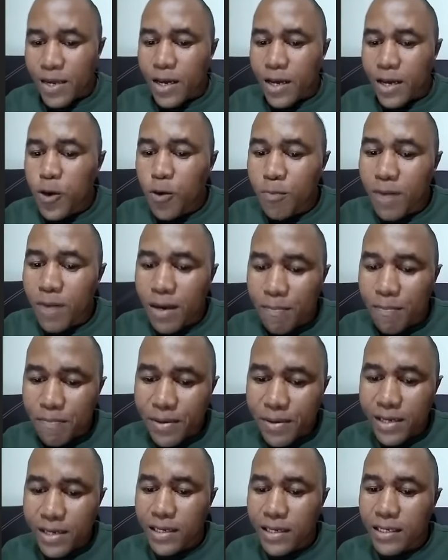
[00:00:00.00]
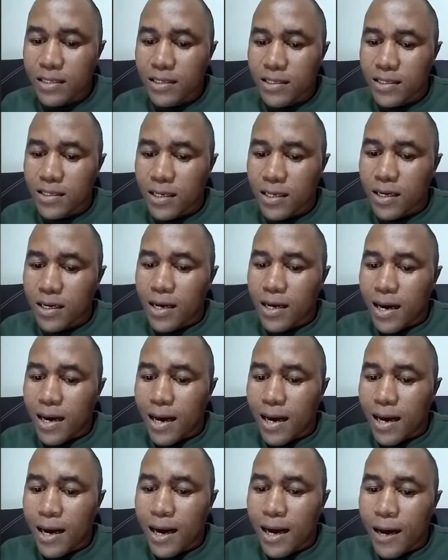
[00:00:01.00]
Human beings
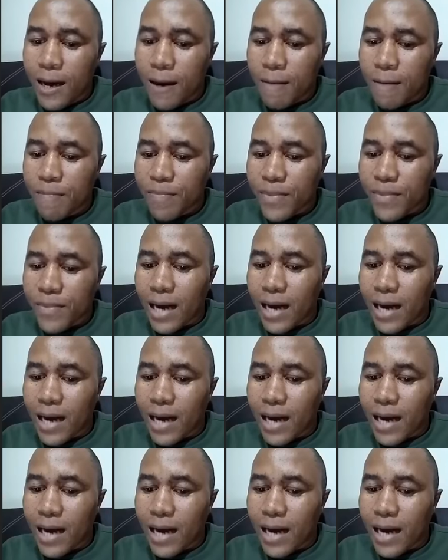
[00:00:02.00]
um,